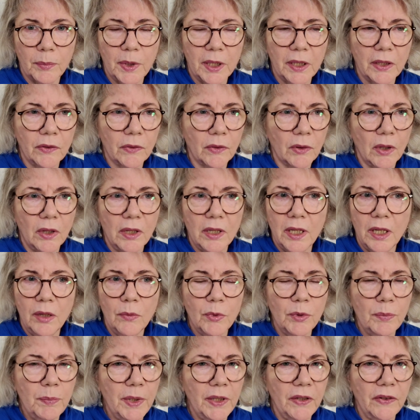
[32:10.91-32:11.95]
because
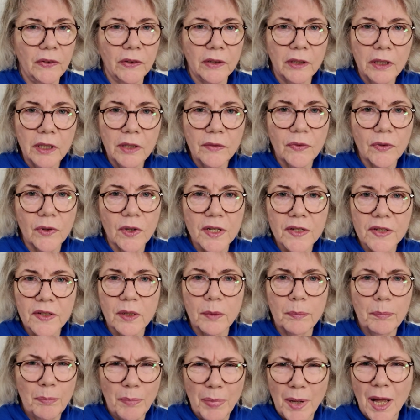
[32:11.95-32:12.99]
it would be silly for us
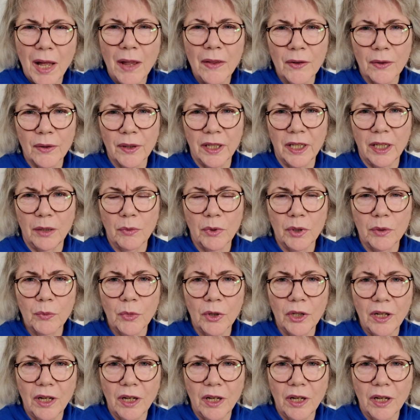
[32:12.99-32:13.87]
to bother anyone.